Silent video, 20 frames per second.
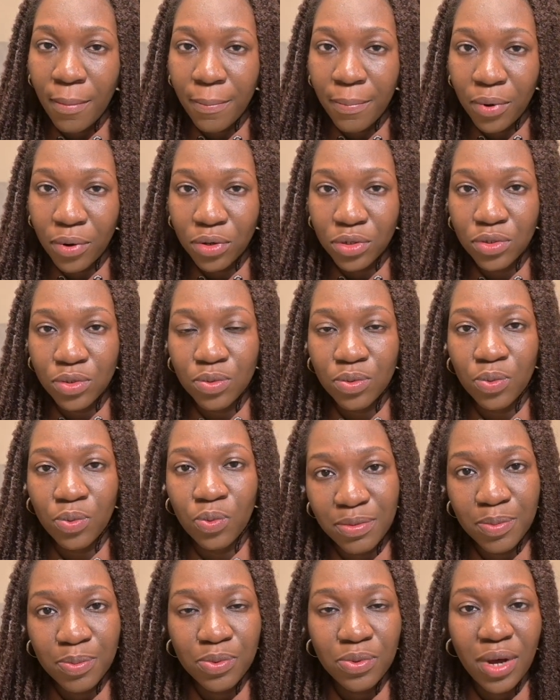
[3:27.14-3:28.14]
but
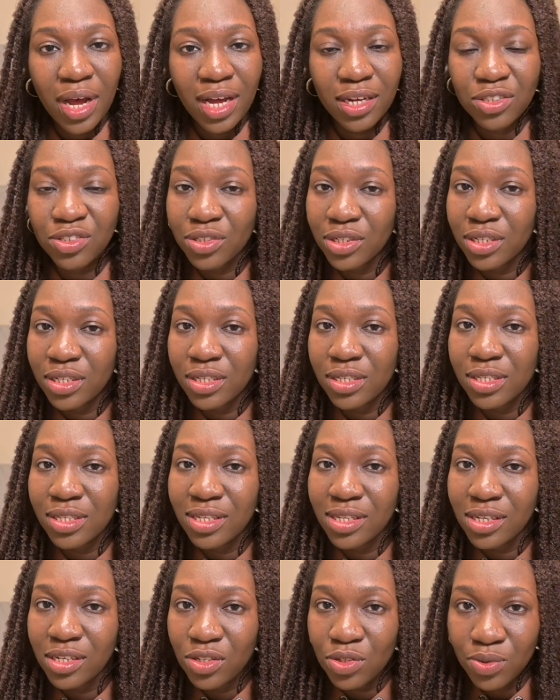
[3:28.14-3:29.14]
people actually
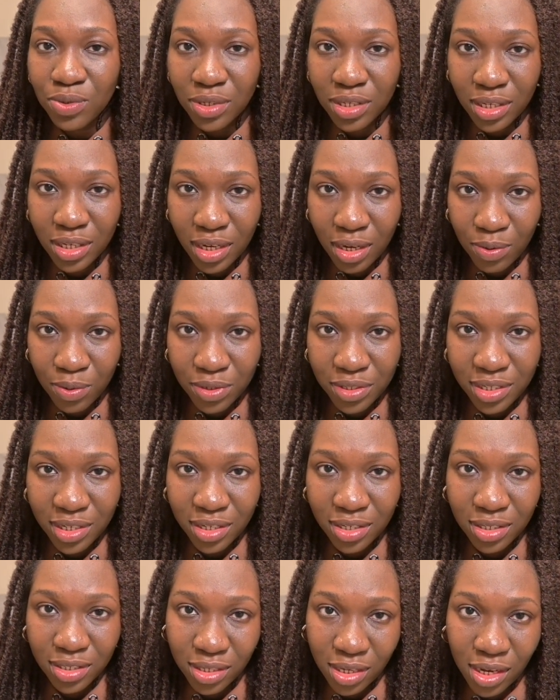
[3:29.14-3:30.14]
need to hear what you're
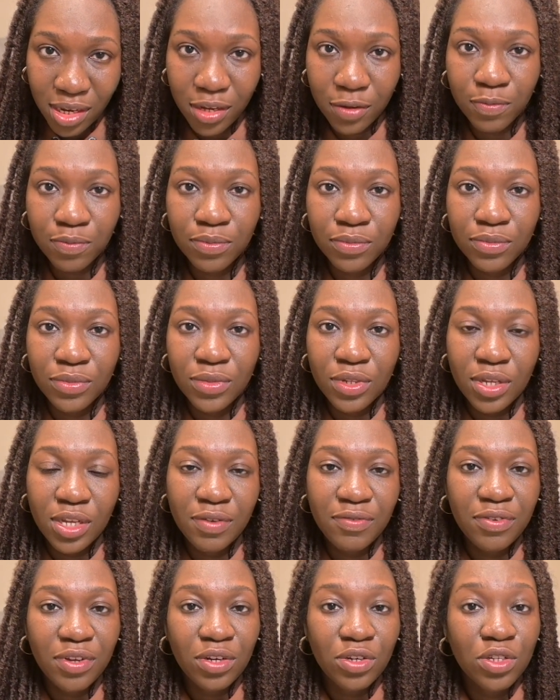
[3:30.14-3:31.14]
saying
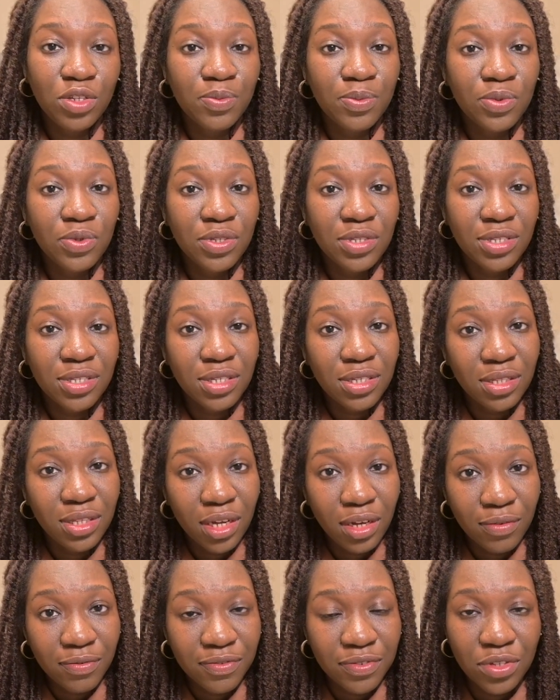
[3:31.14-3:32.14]
if you're going to be doing
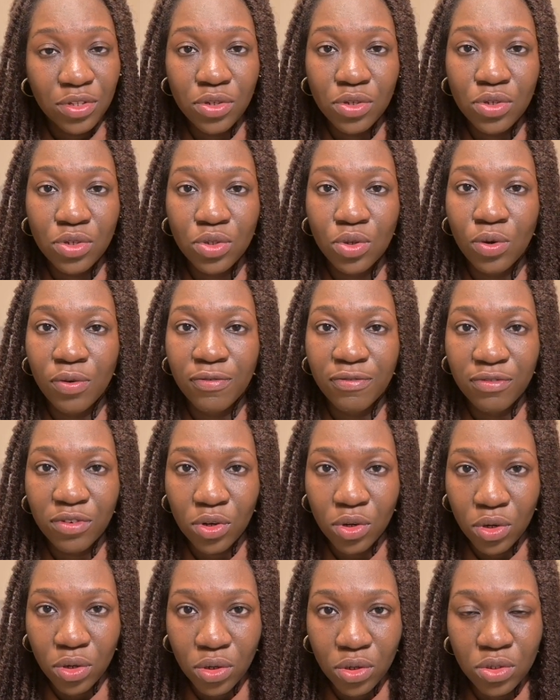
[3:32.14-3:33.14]
sit-down videos or
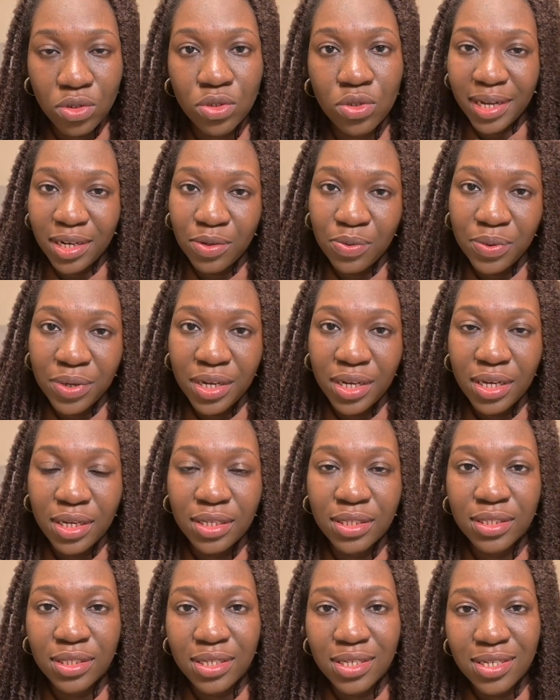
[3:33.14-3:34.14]
vlogs. By the way,
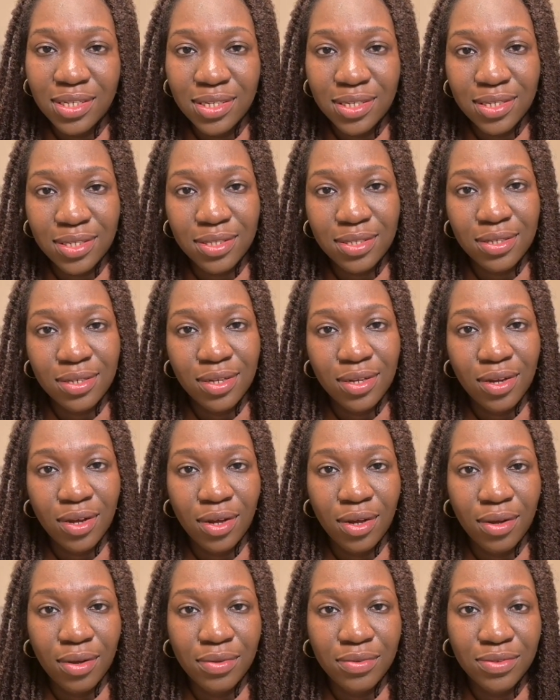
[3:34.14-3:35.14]
this
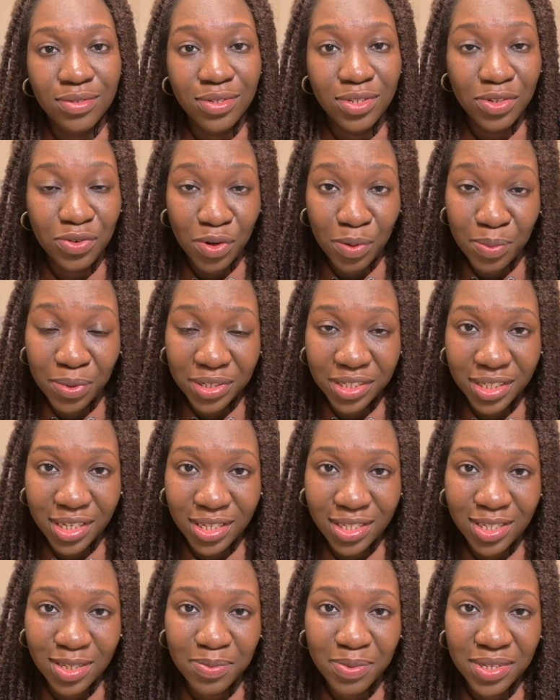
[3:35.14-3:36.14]
zero
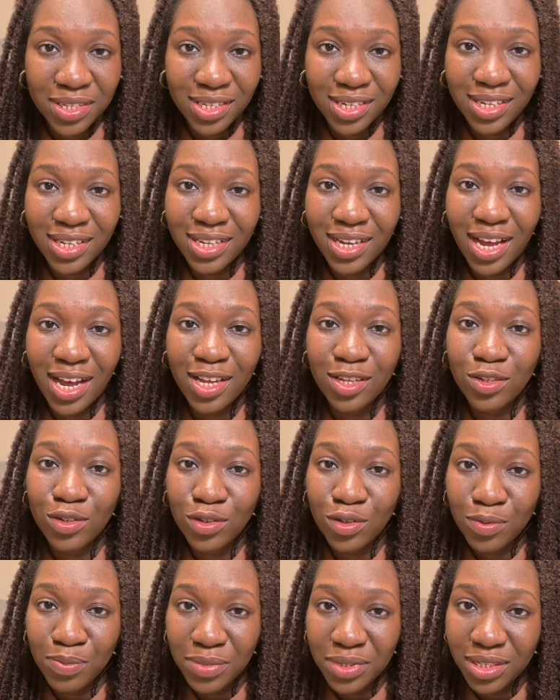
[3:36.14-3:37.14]
budget is basically
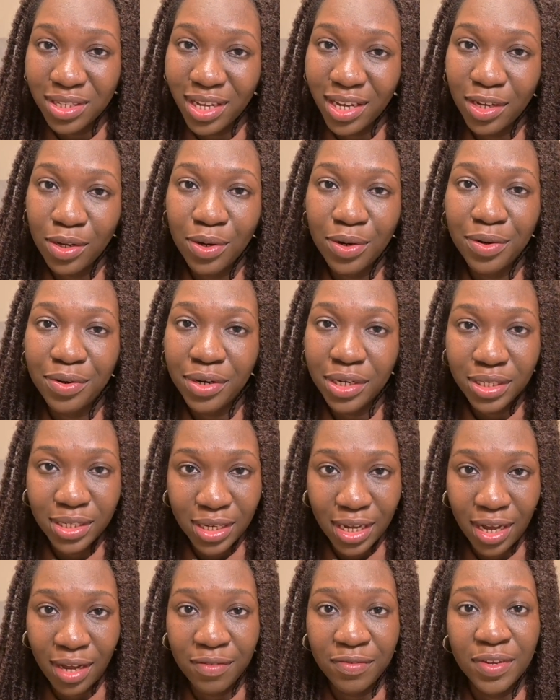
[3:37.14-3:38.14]
assuming that you already
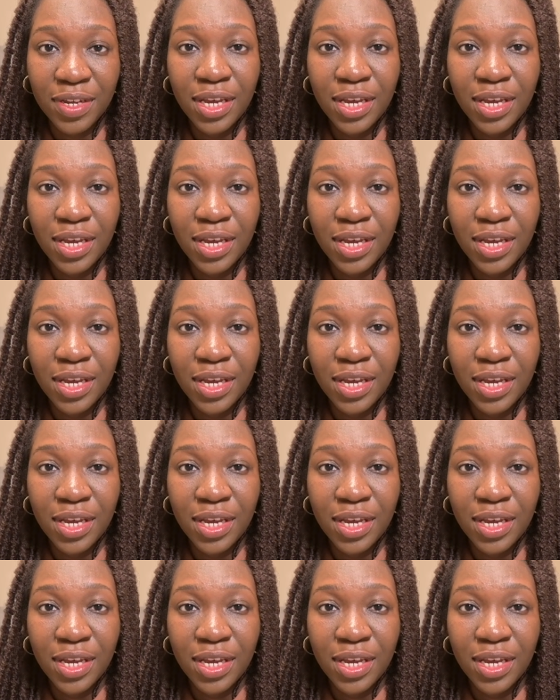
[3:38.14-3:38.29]
have